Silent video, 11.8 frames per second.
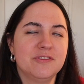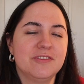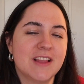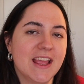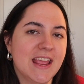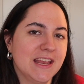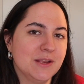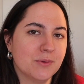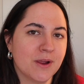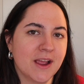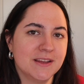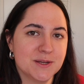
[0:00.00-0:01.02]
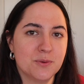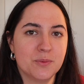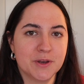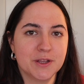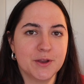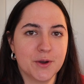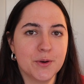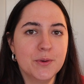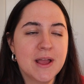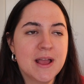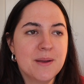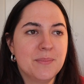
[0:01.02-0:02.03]
fly anywhere I don't want to go,
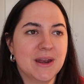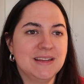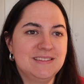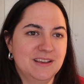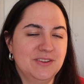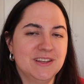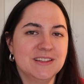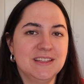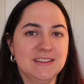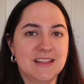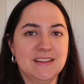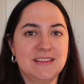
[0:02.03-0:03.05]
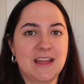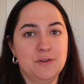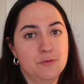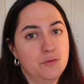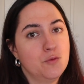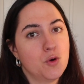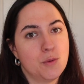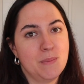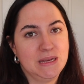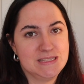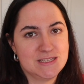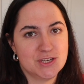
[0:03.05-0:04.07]
but I definitely let that inform
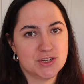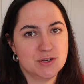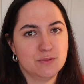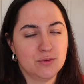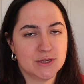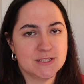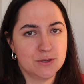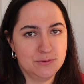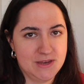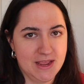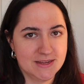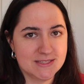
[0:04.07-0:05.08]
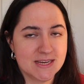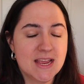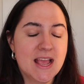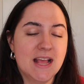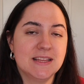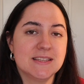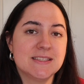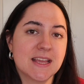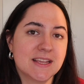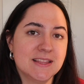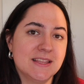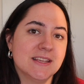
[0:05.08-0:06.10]
my decision of where to go next. And the
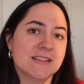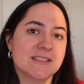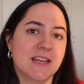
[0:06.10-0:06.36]
second thing is